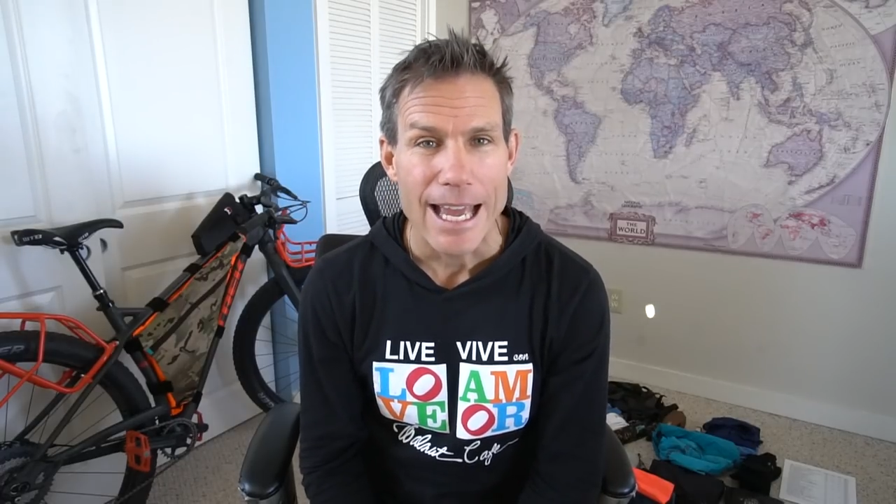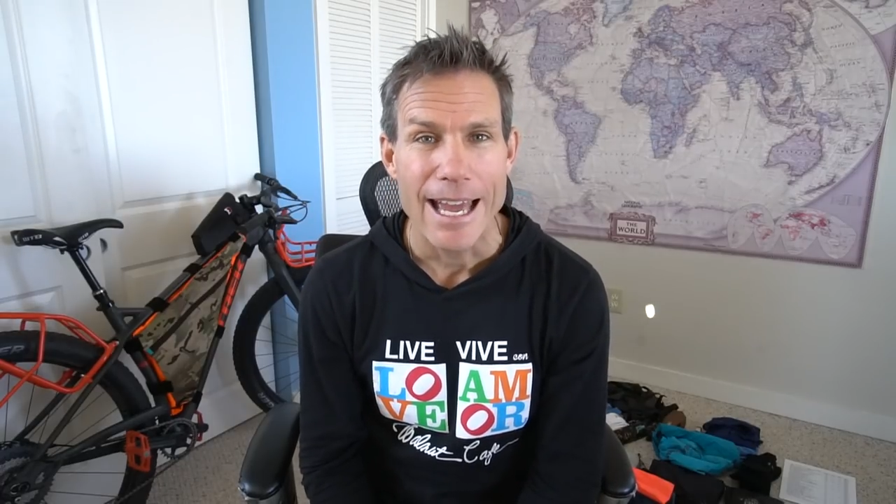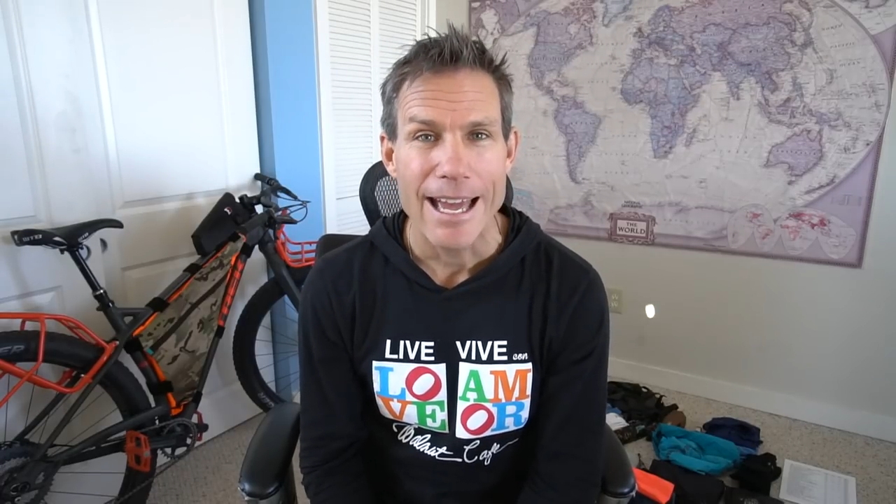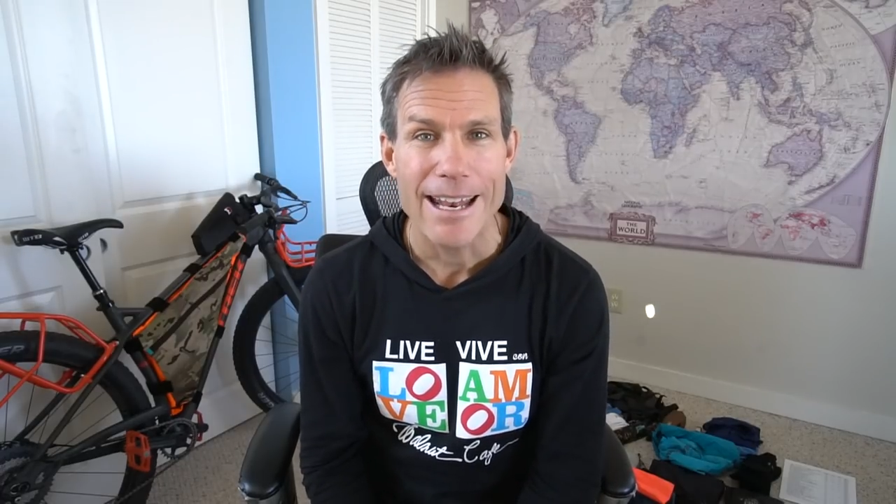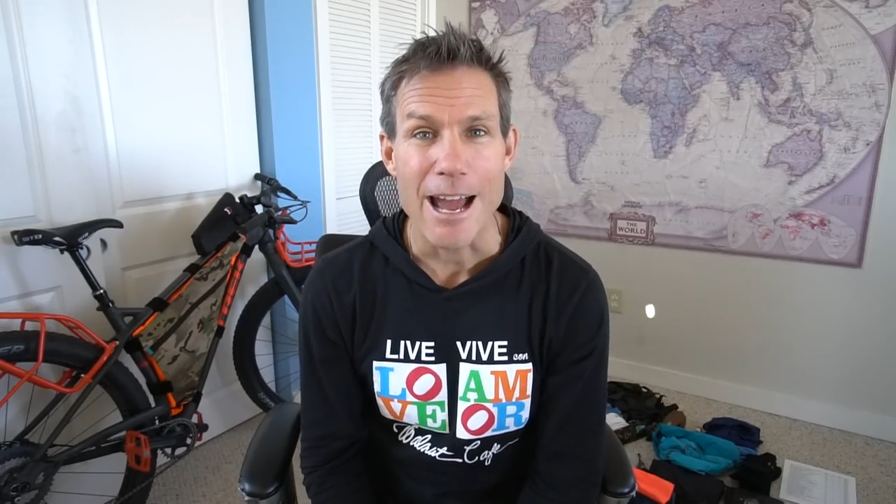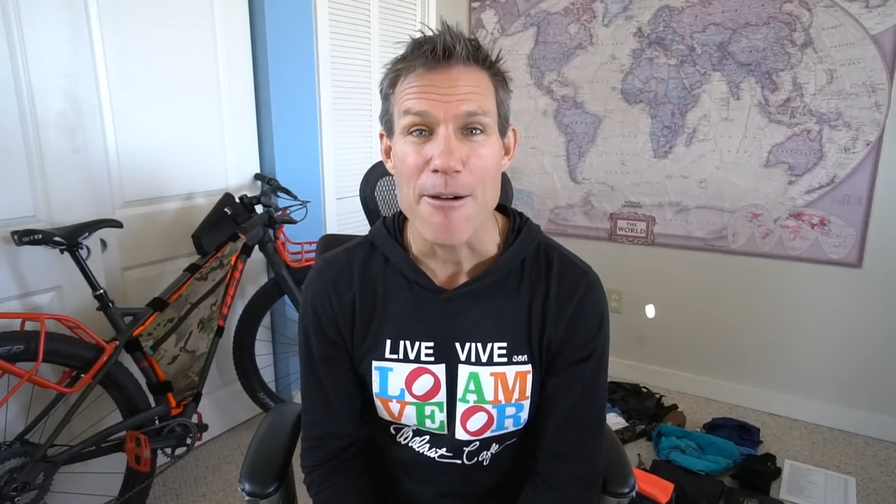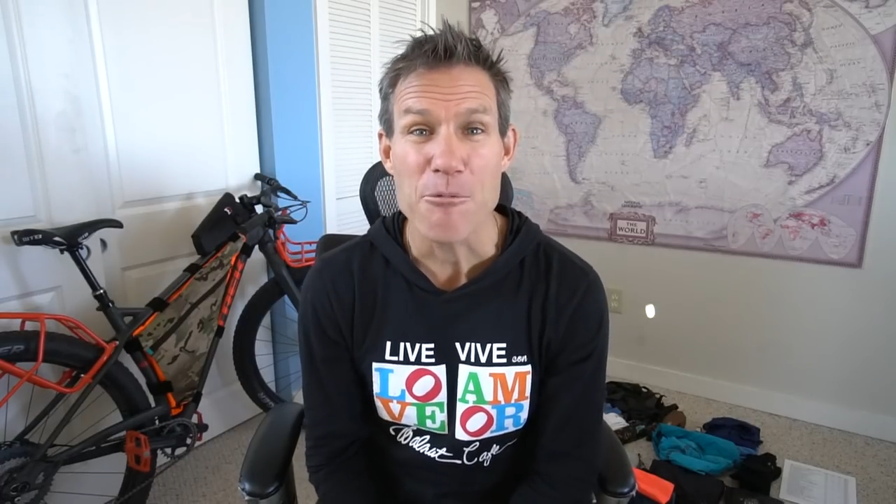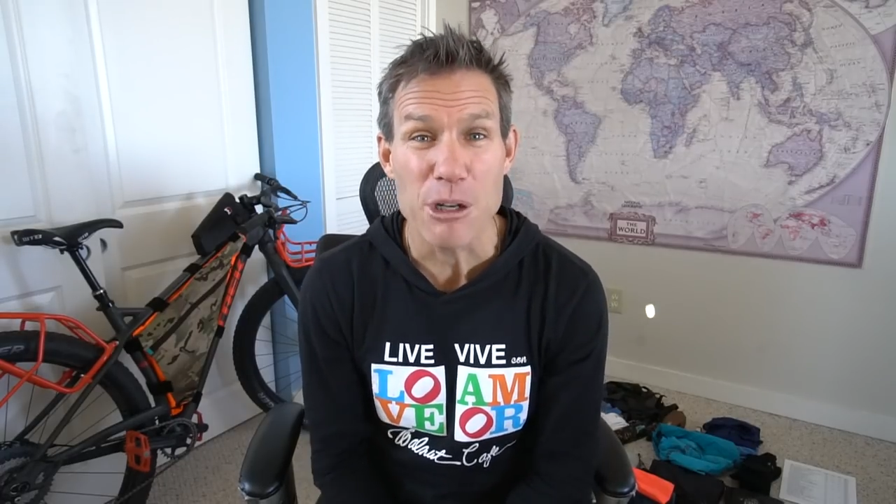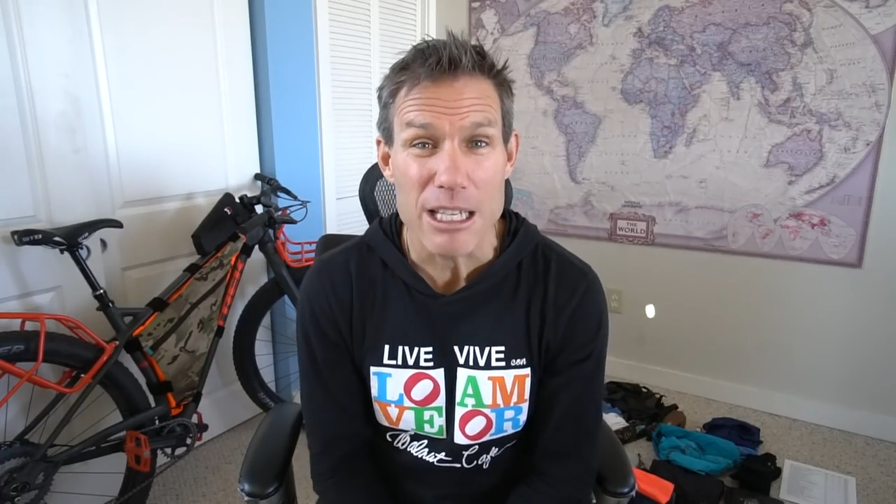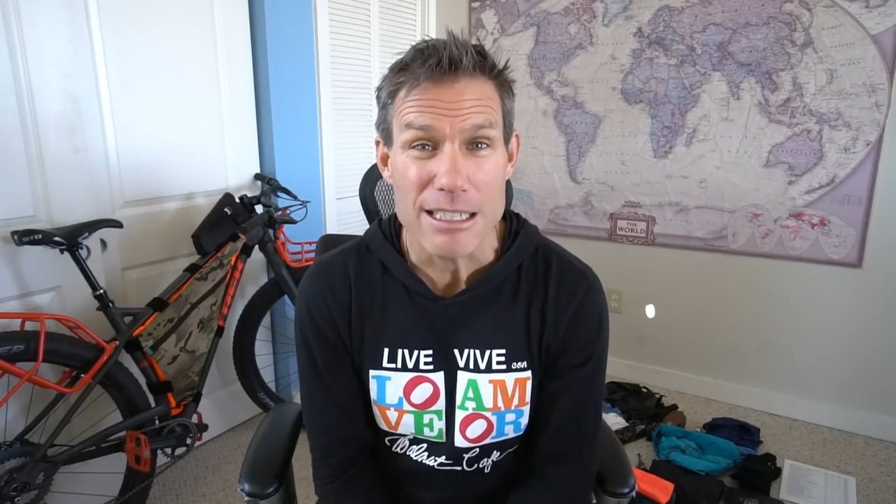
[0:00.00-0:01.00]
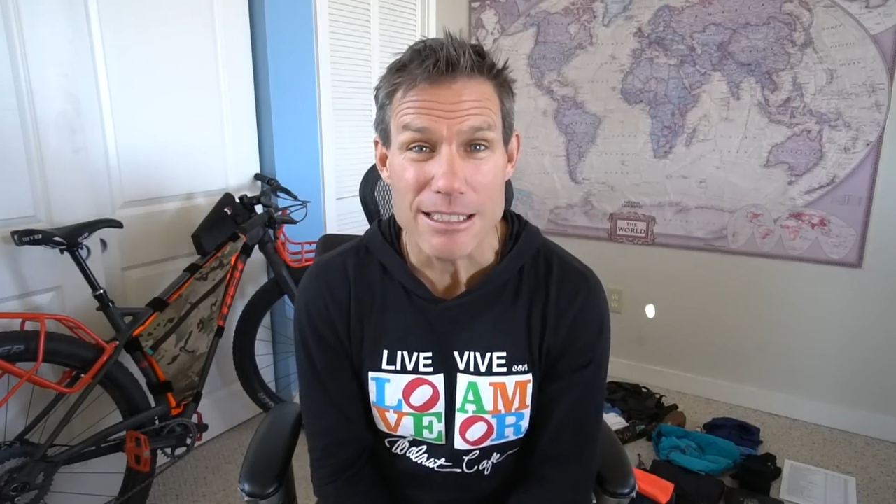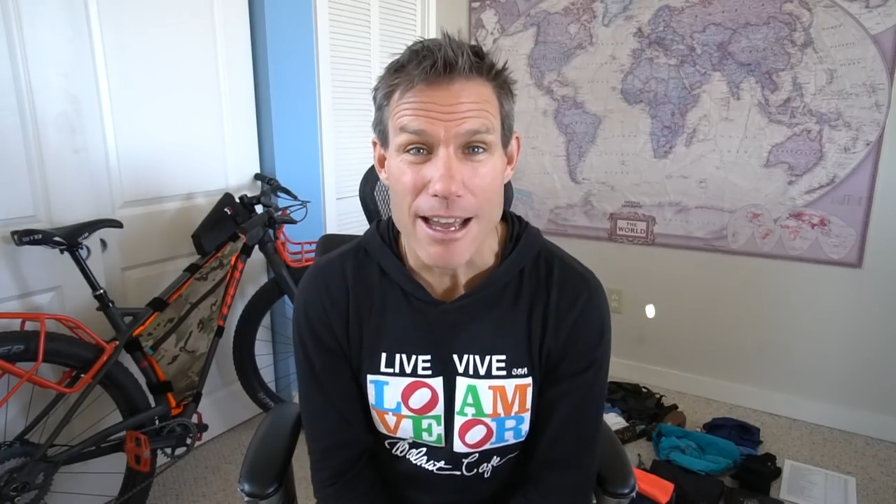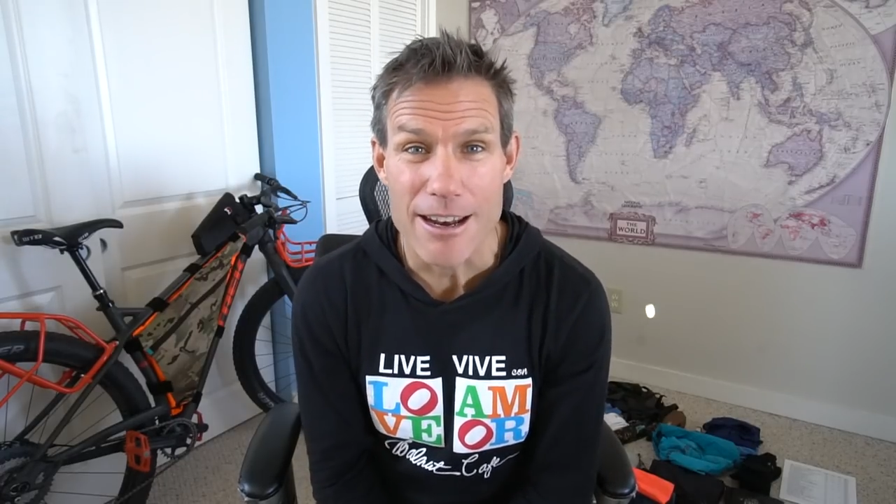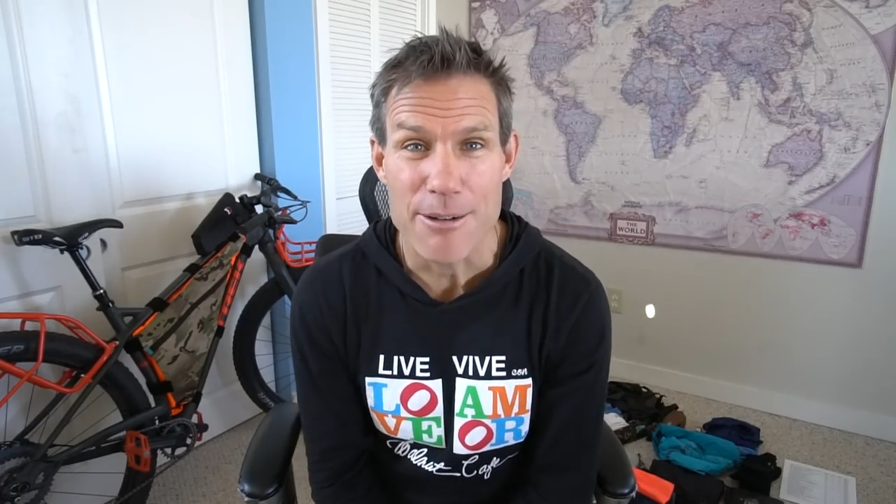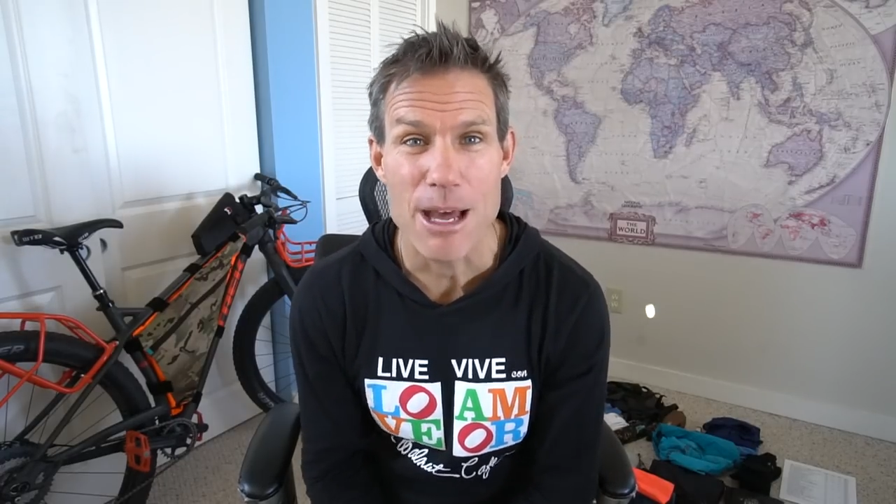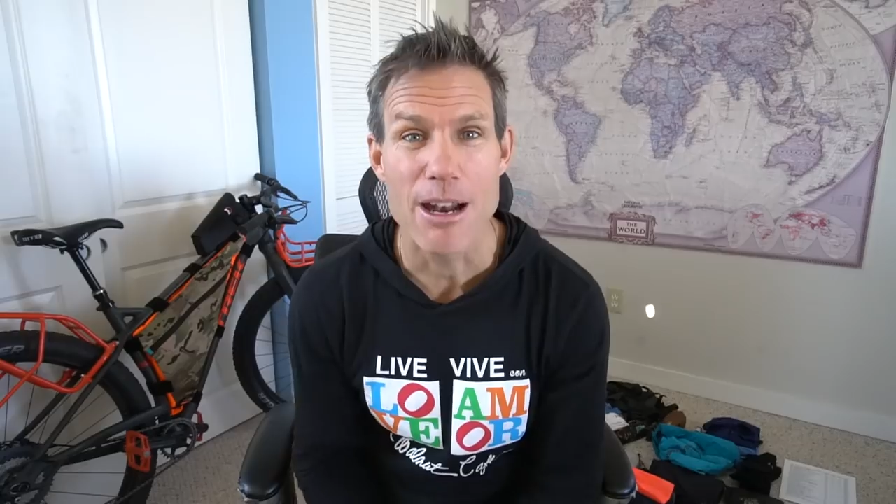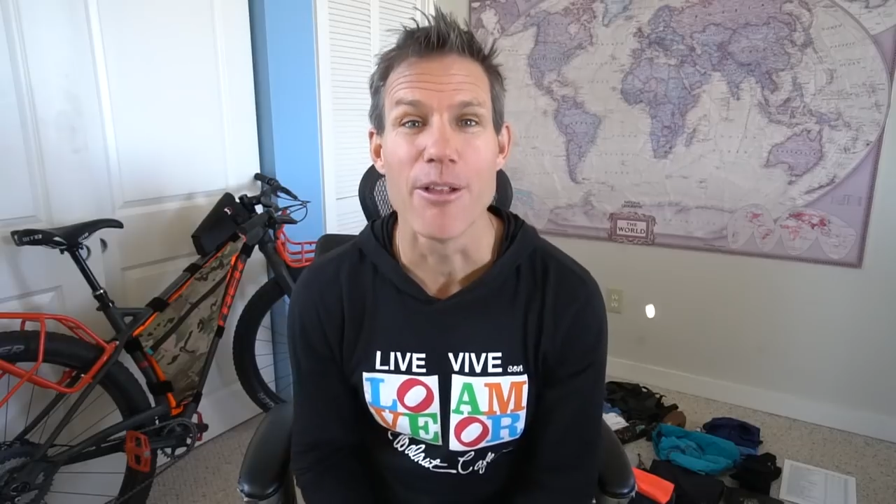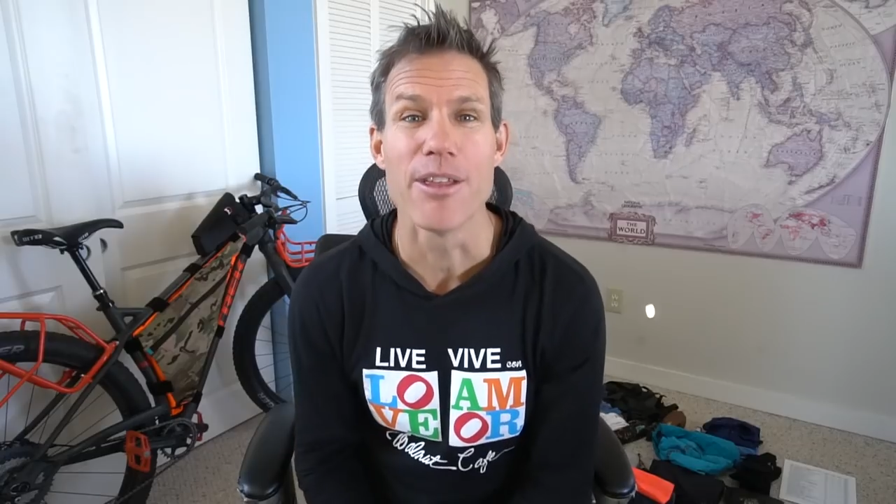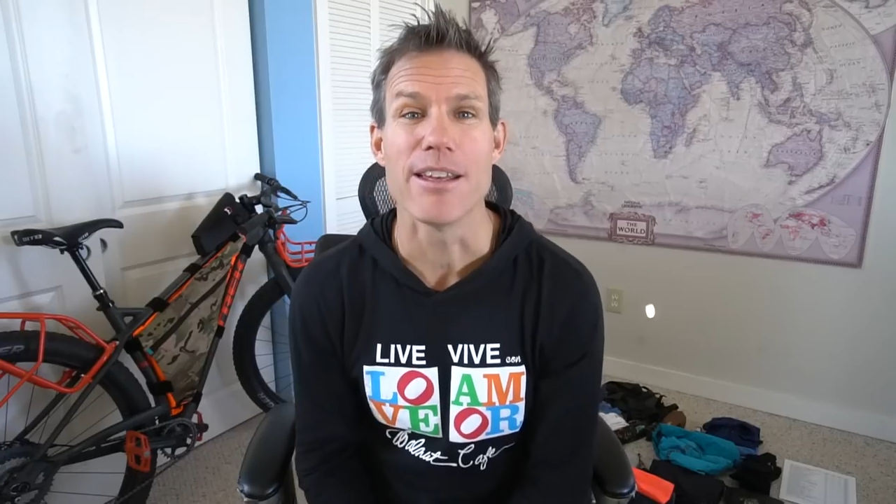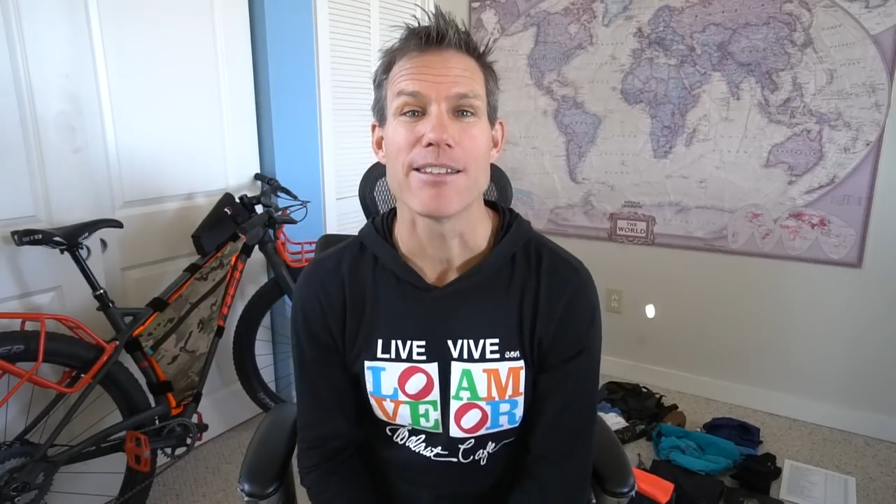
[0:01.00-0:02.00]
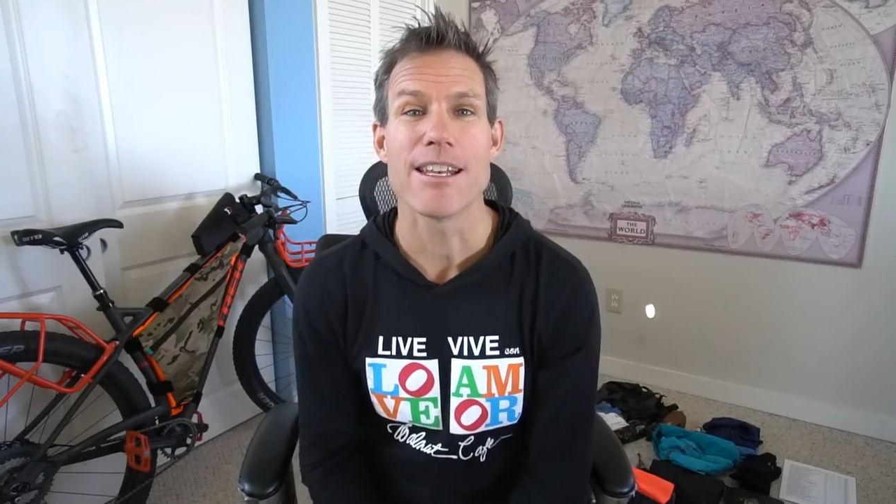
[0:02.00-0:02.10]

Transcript: and I'm really excited about all this,